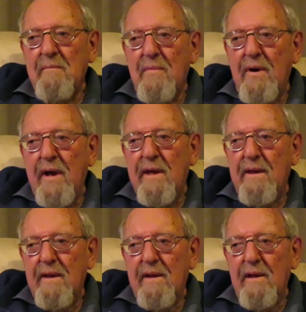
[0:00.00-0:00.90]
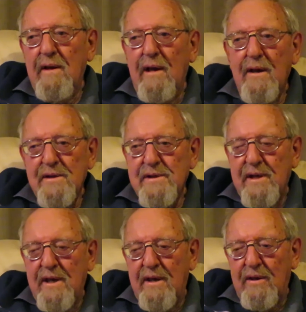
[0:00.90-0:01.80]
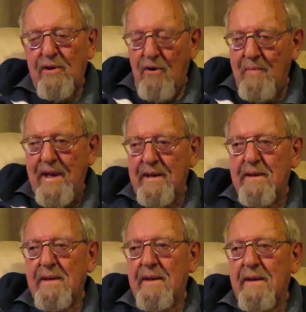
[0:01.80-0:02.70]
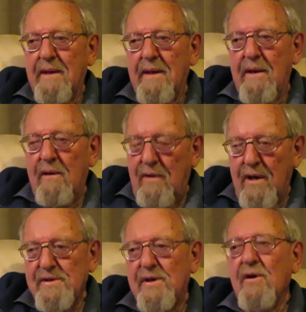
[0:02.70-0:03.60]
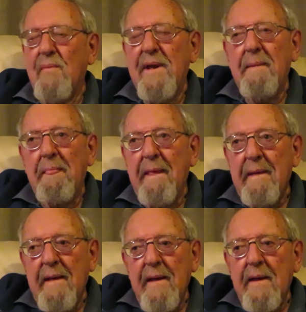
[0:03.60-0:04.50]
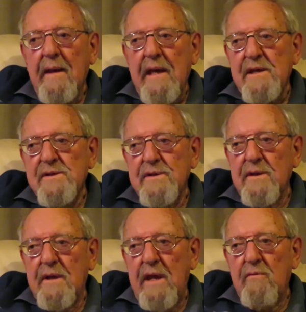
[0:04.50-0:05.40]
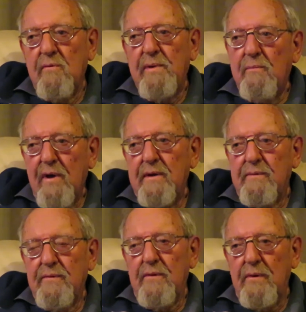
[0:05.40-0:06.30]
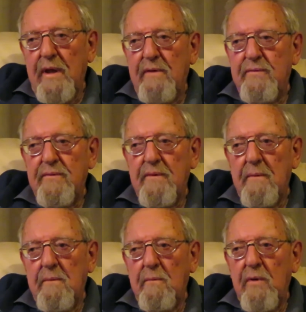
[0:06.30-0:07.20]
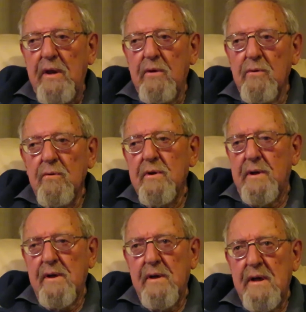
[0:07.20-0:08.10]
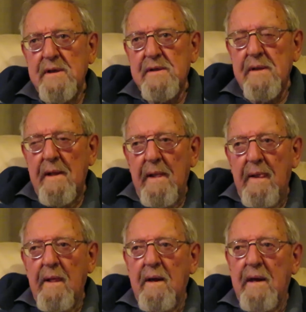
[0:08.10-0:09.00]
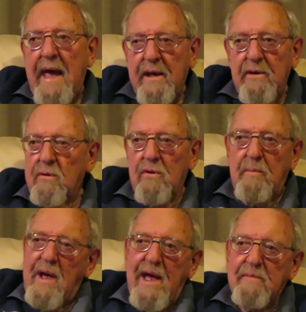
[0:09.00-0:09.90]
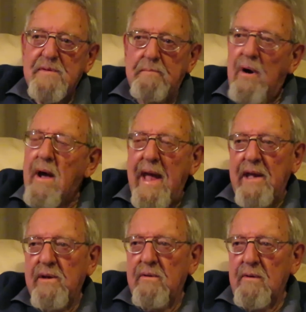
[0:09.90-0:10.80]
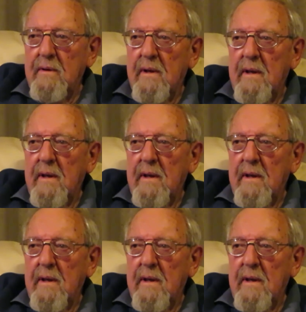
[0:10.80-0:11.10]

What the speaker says: my lasting comment, last comment, is that it would be wonderful if we could organise an annual or perhaps biannual,